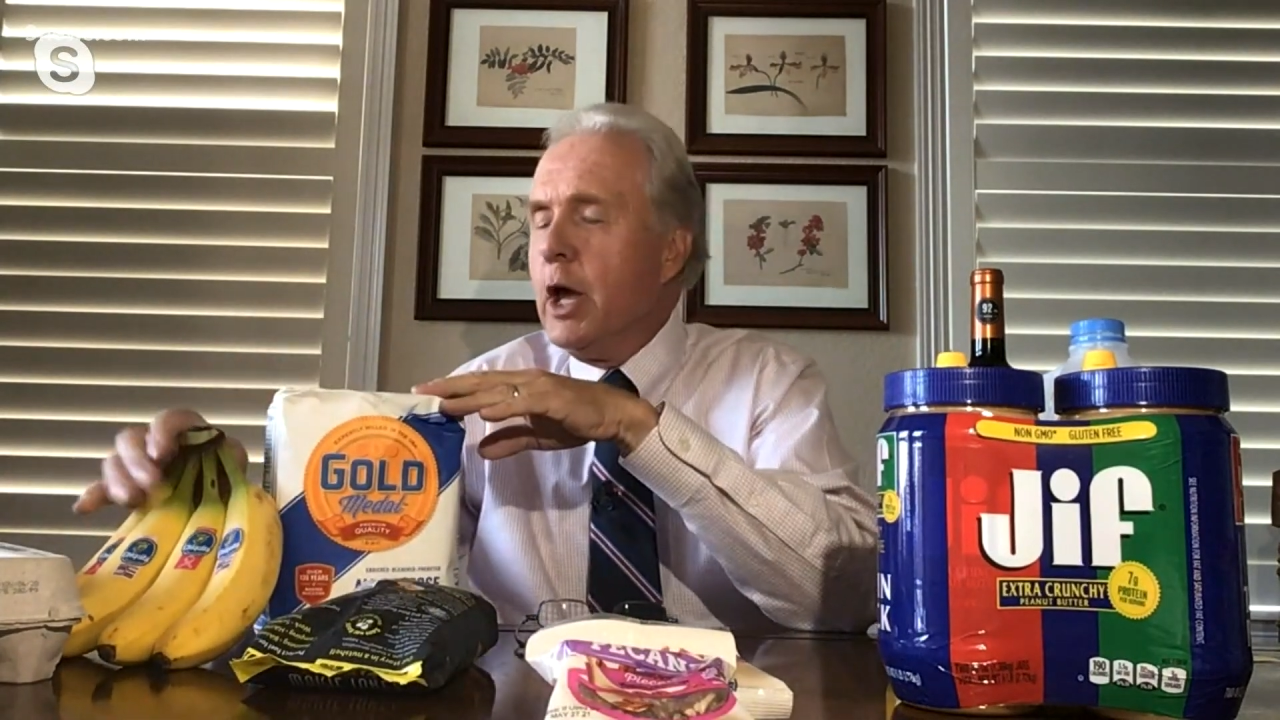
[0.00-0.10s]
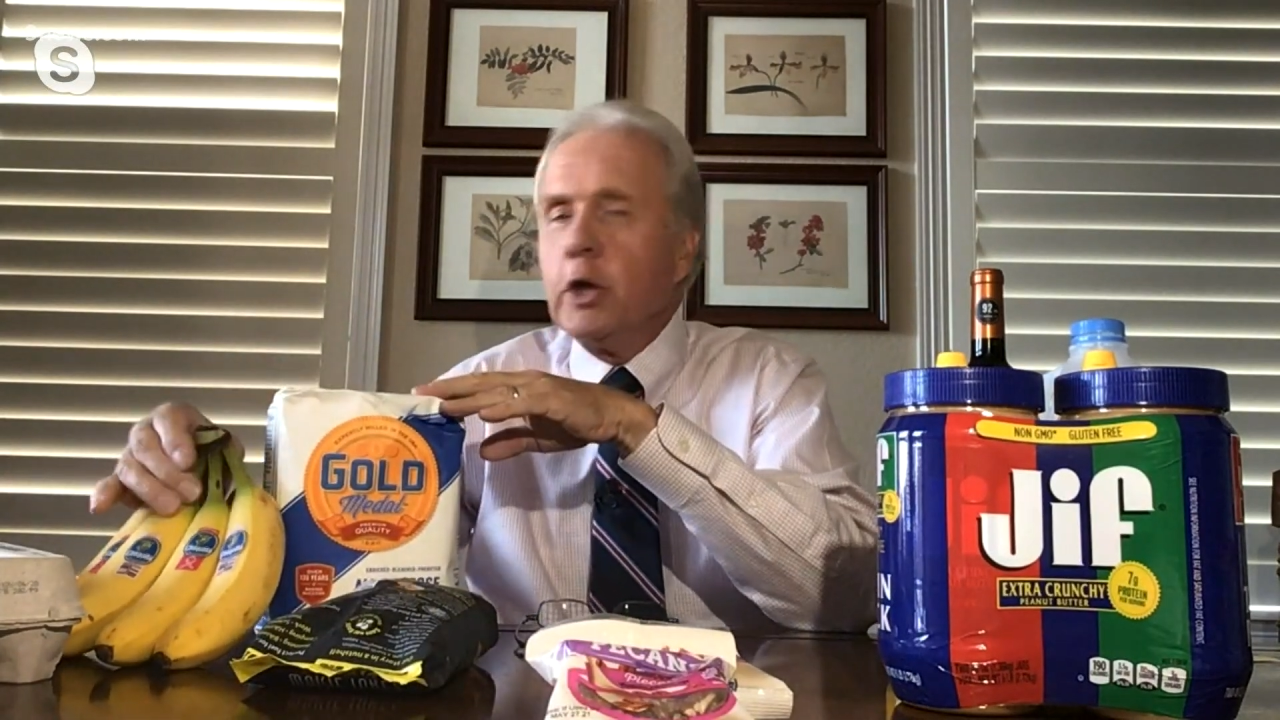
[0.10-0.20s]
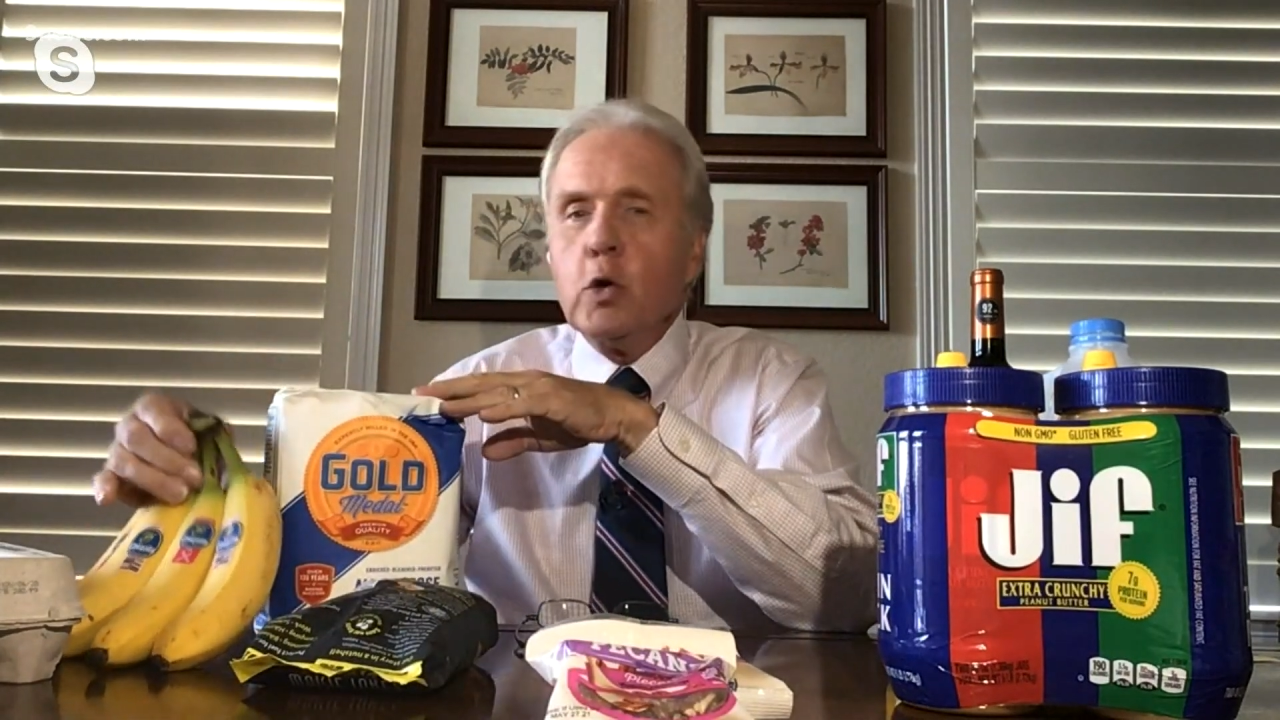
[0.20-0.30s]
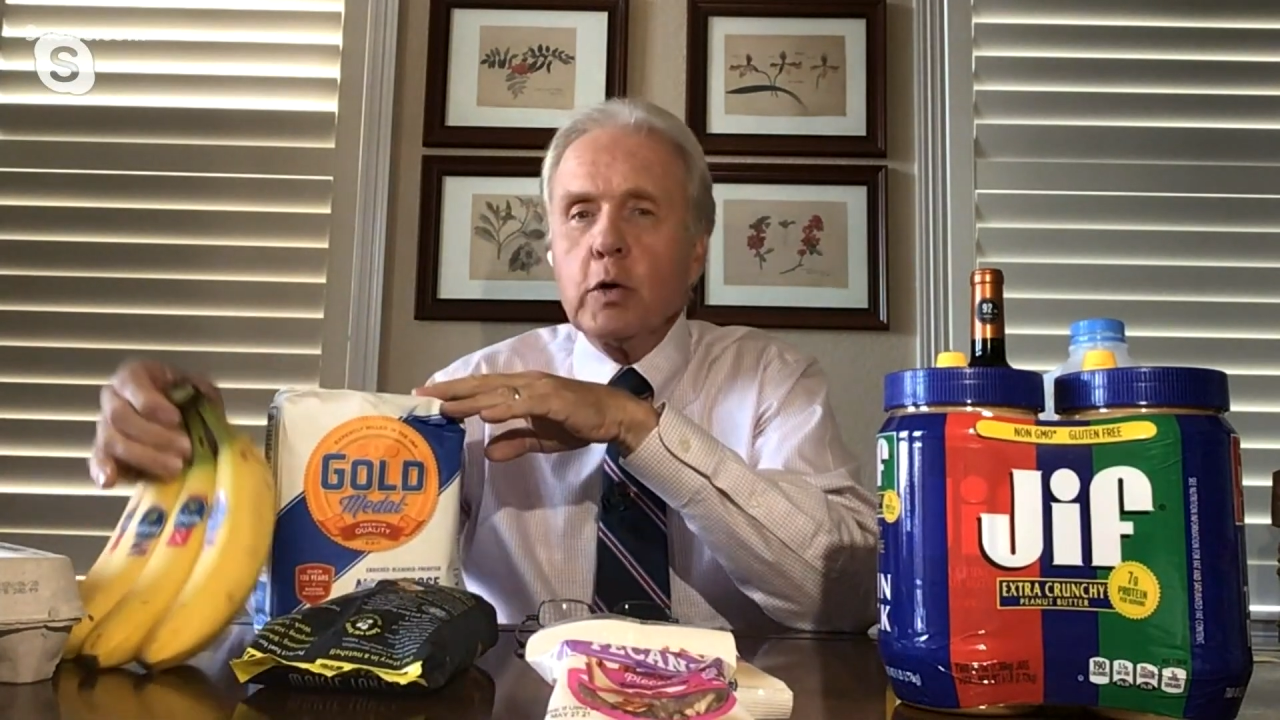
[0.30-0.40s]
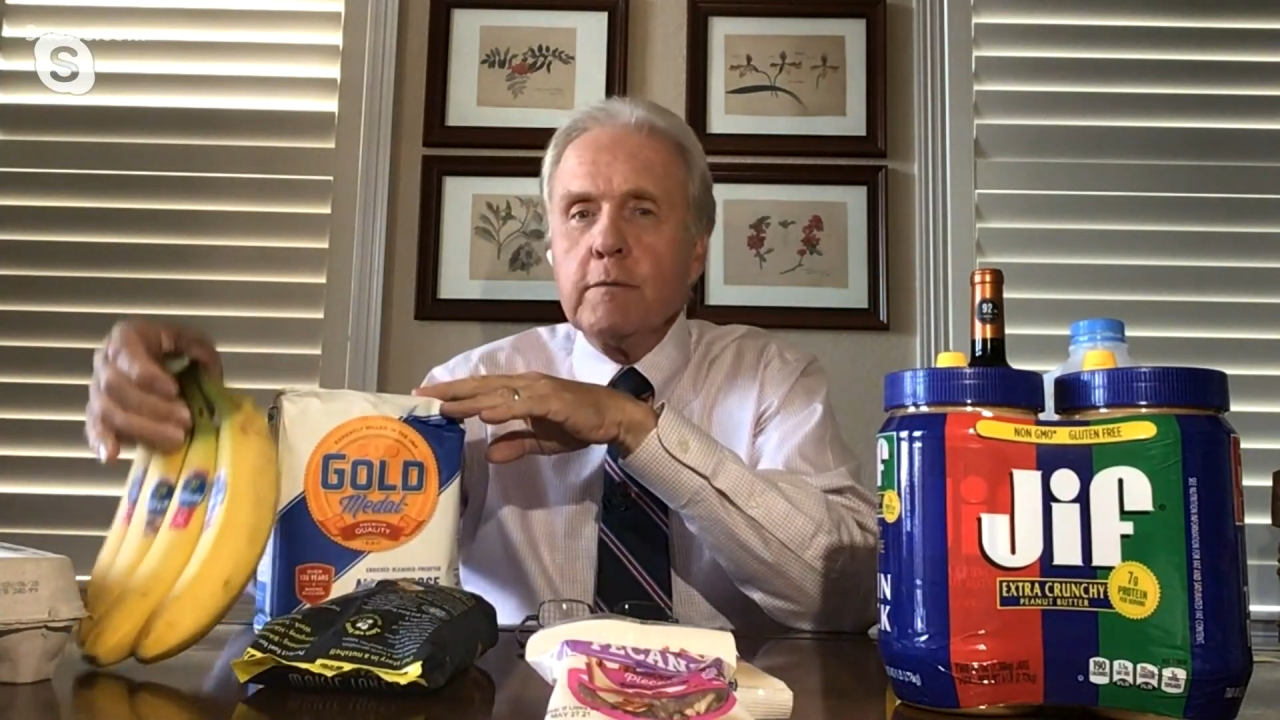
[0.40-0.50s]

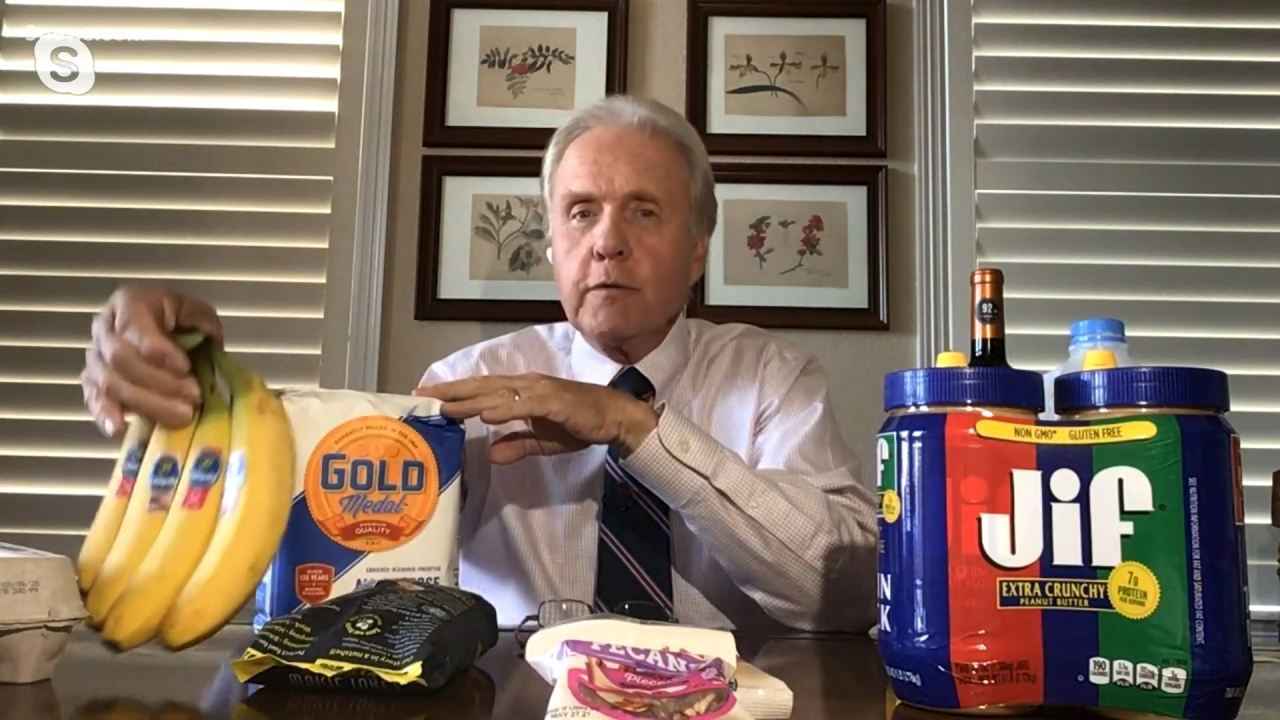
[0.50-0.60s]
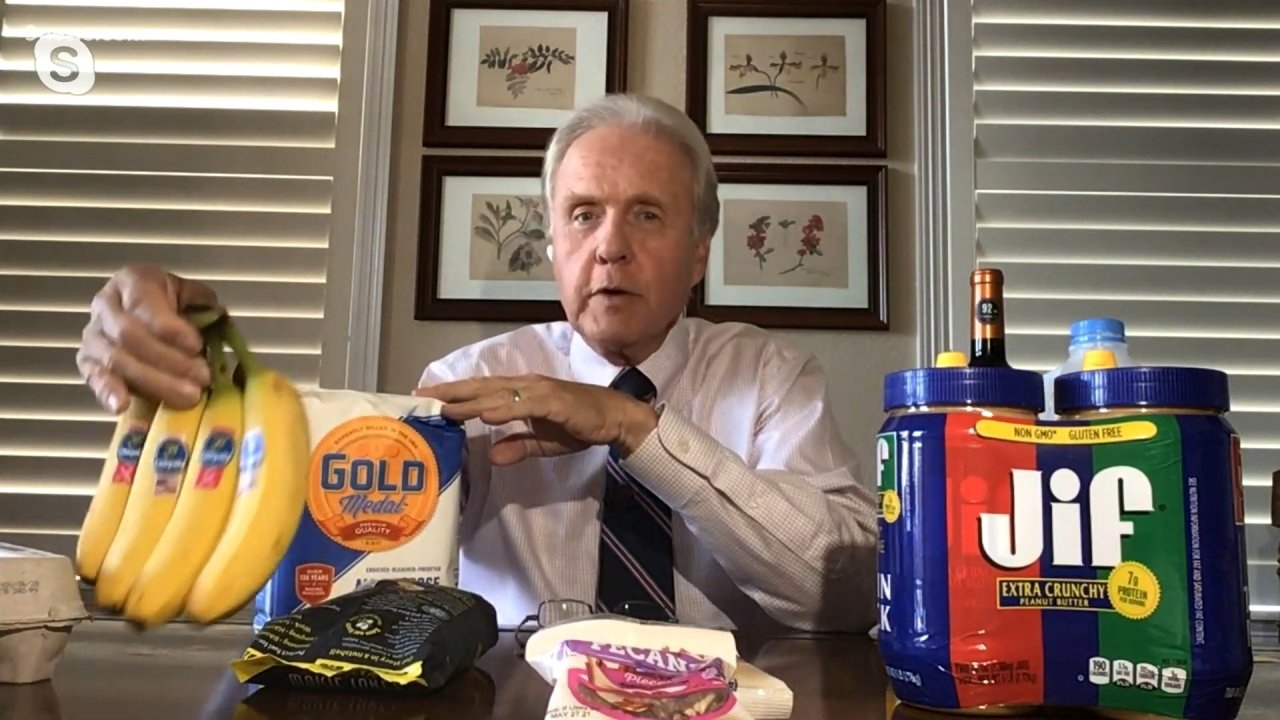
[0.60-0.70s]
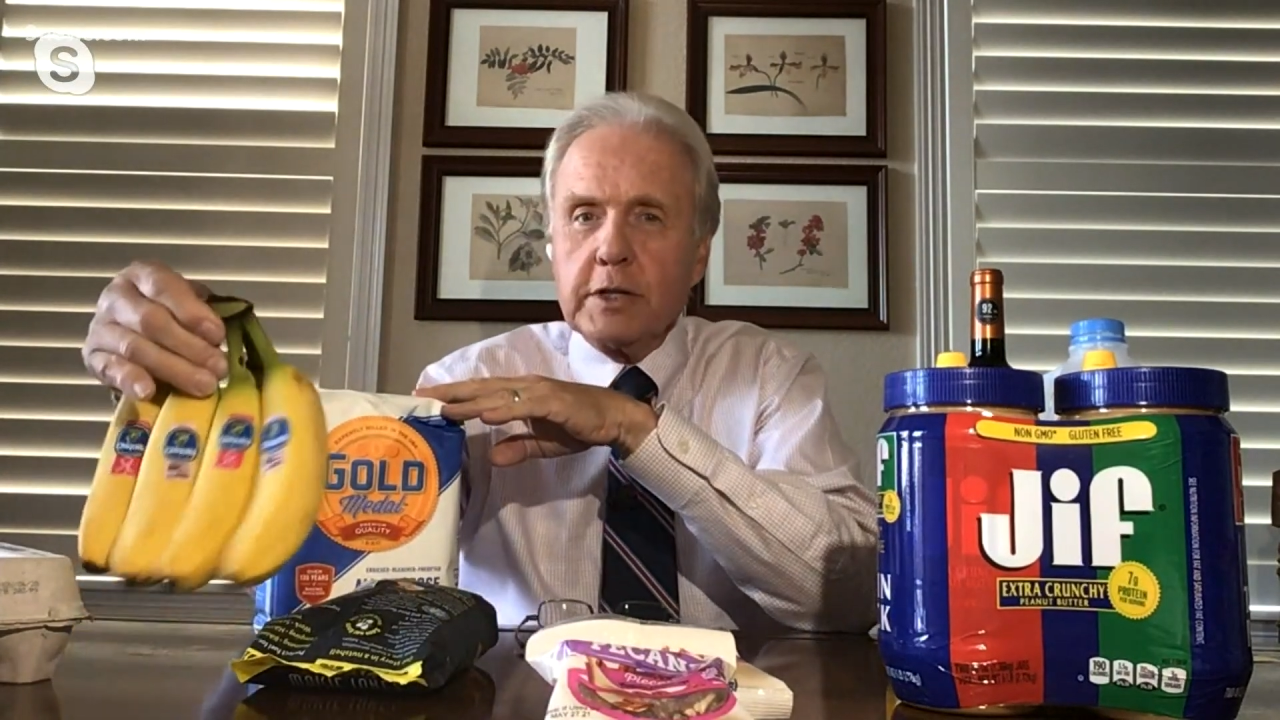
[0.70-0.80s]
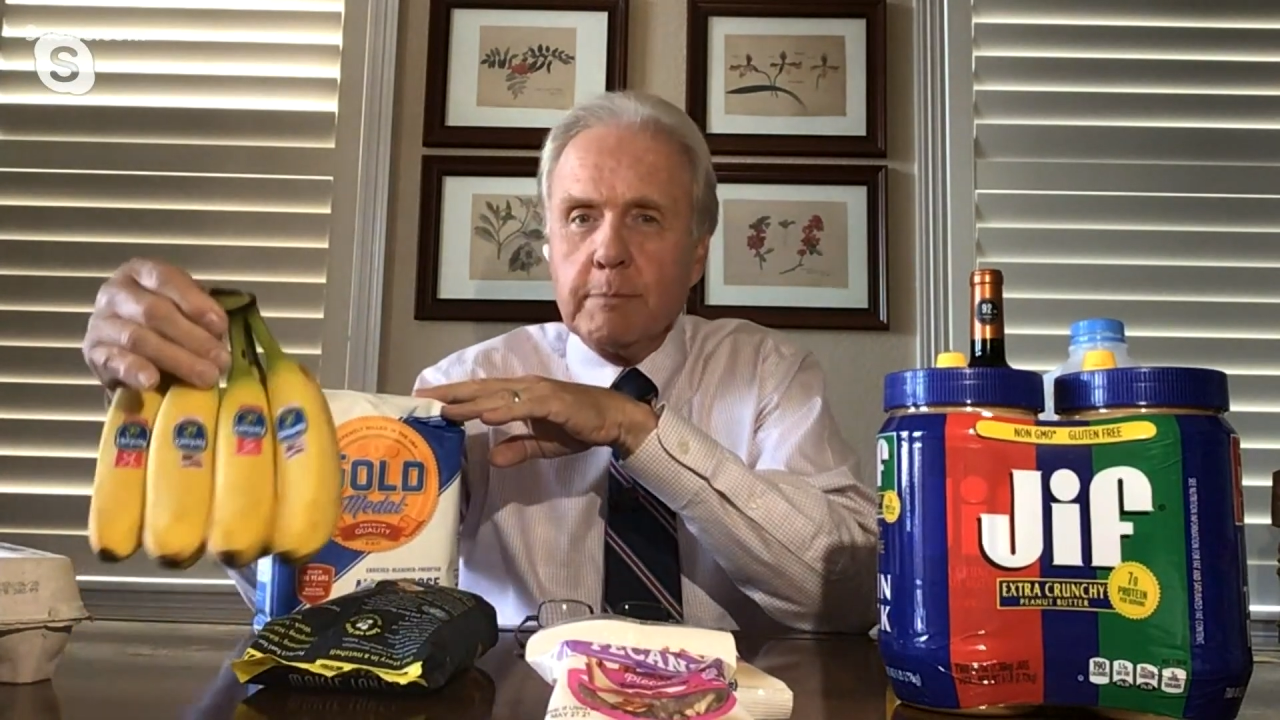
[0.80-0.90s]
You can freeze